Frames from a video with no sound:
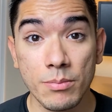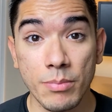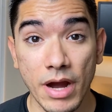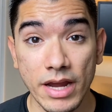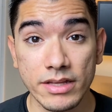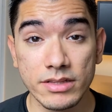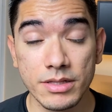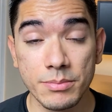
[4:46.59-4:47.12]

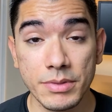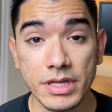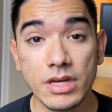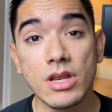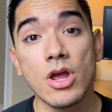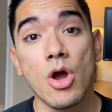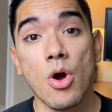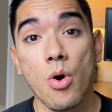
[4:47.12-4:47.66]
buying
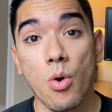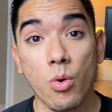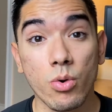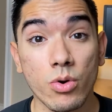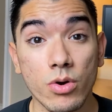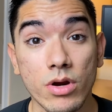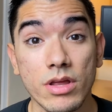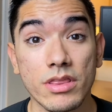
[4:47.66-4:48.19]
limit
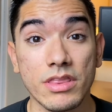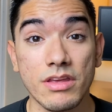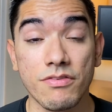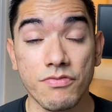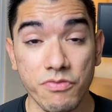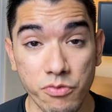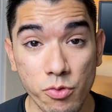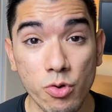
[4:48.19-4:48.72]
or the
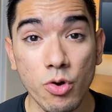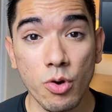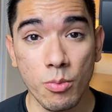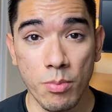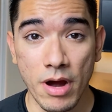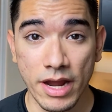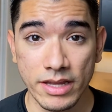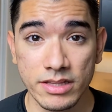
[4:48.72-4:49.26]
frugal
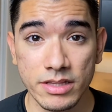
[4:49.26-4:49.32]
buying